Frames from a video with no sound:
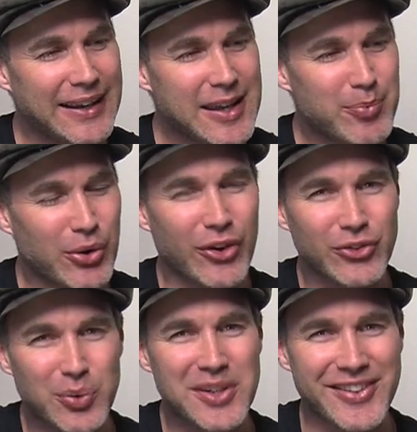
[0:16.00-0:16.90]
He put
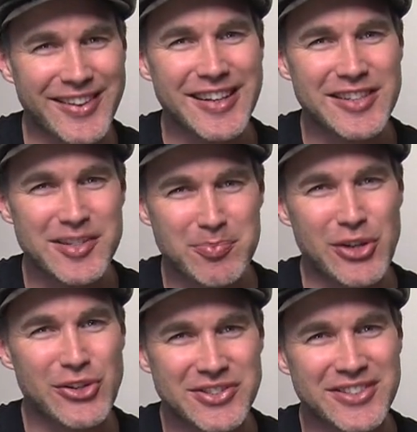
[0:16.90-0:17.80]
on Twitter that he'd just
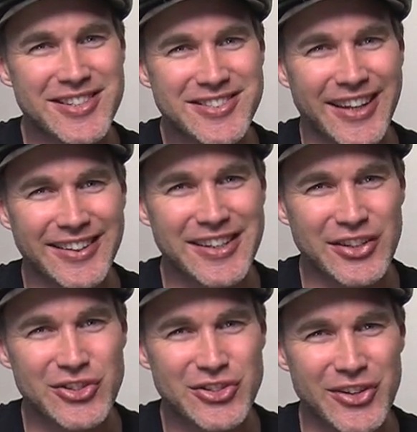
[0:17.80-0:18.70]
been using this technique
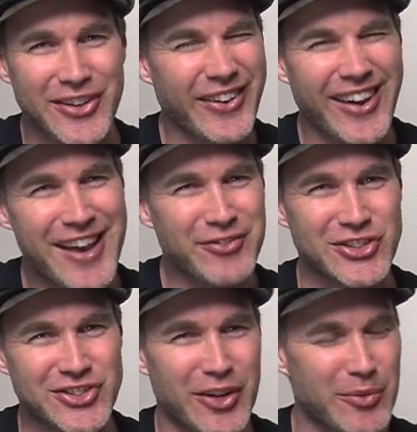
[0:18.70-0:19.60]
in the studio, and I have
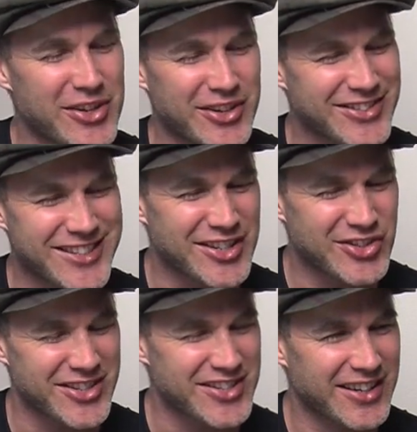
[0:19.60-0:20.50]
to share it with you because it
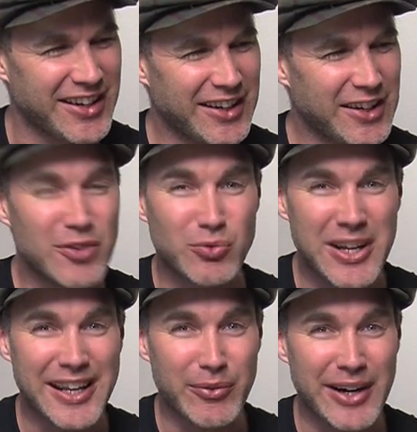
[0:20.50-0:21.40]
is just
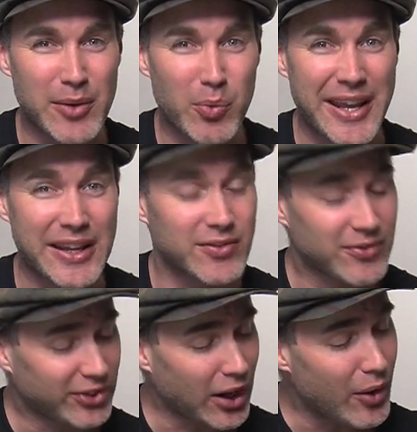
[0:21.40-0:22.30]
really, really weird.
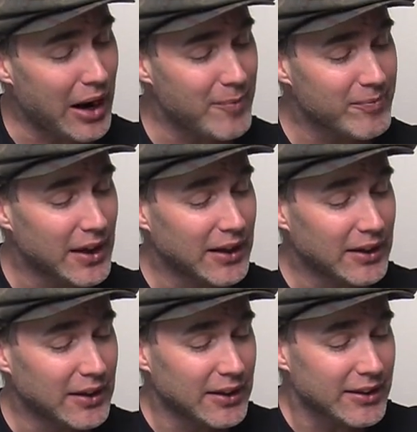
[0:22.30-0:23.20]
So
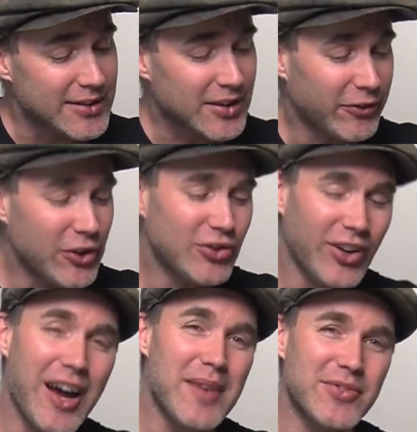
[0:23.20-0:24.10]
there's a few
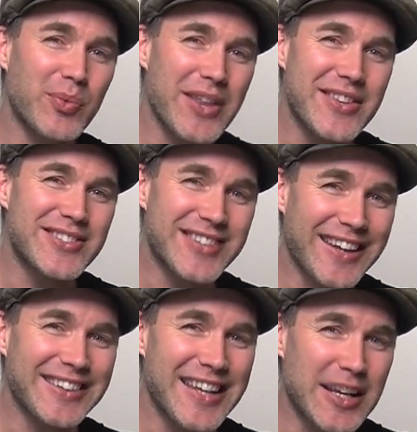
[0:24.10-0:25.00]
times where this
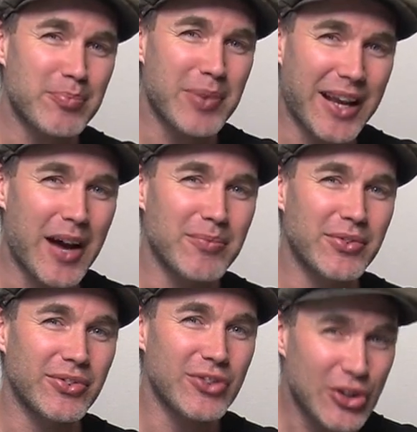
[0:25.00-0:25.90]
technique
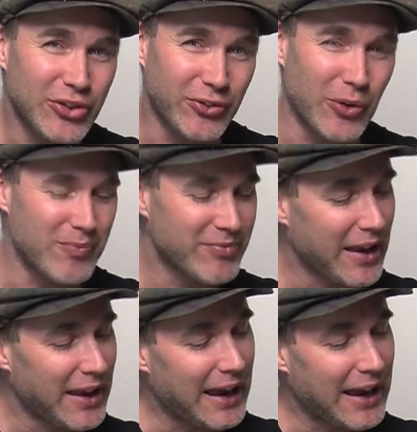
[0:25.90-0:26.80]
becomes useful,
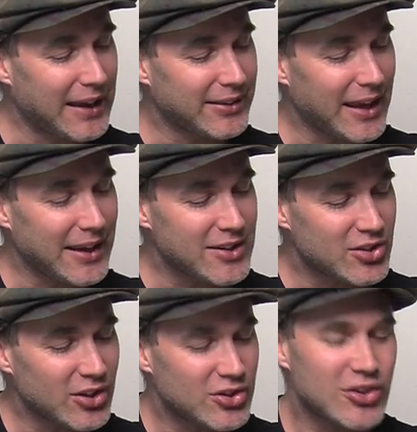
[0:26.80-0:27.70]
and that
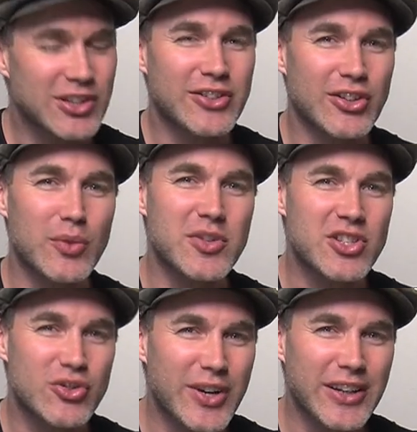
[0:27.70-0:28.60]
is, it's usually to do with
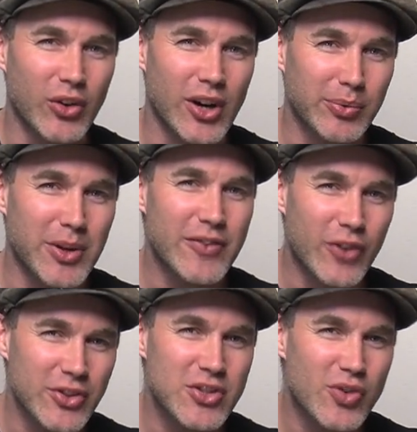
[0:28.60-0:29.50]
string noise, when you've
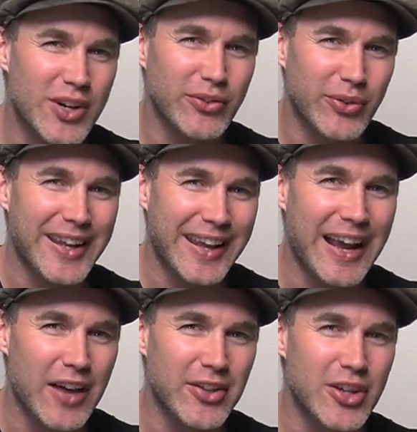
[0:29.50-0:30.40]
got strings ringing
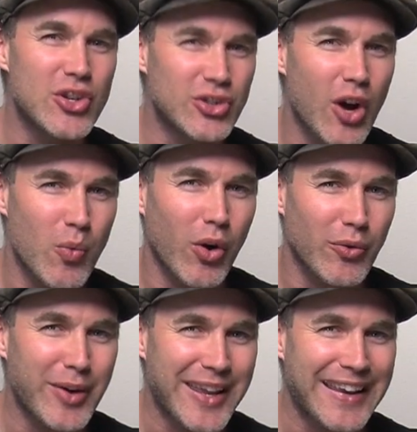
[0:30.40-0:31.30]
out that you don't
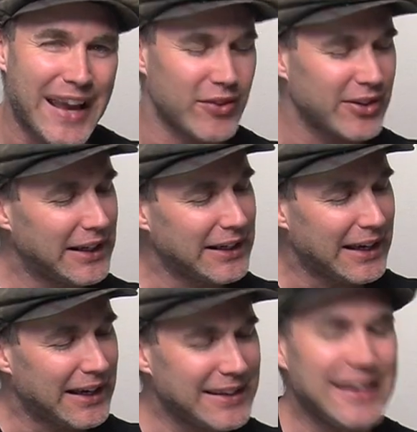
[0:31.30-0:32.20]
want ringing out,
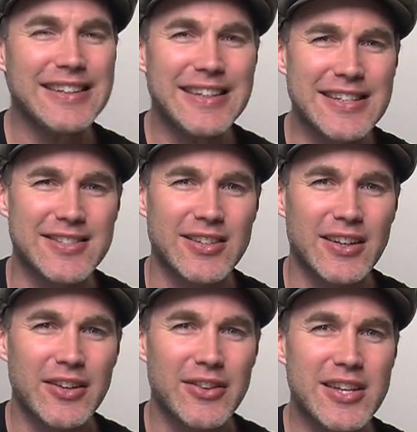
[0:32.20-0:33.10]
and it is
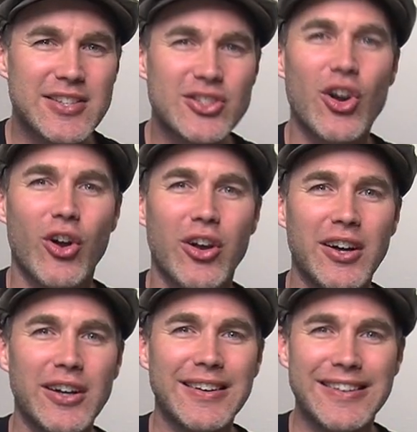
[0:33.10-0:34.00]
the sock
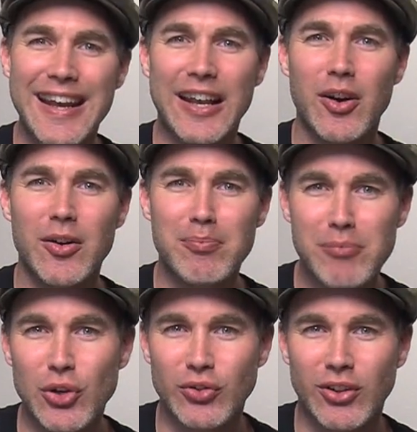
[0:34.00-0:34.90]
neck
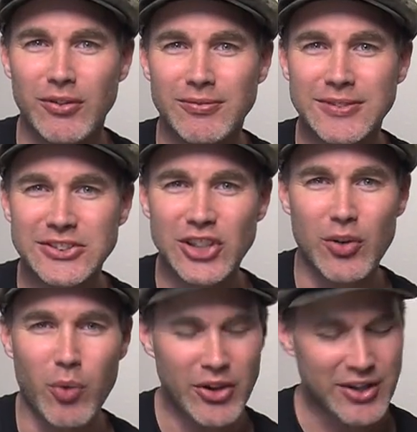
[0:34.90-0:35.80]
mute.
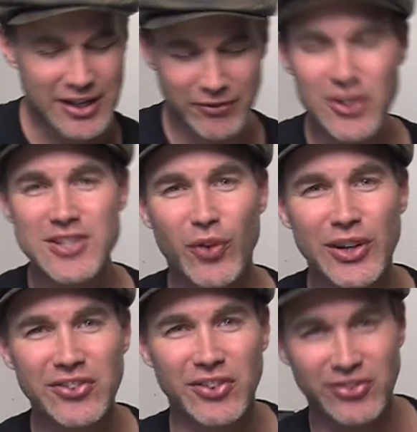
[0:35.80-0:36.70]
So what you need first of
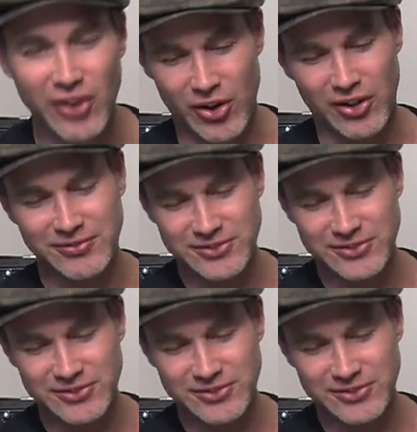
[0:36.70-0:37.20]
all is a sock.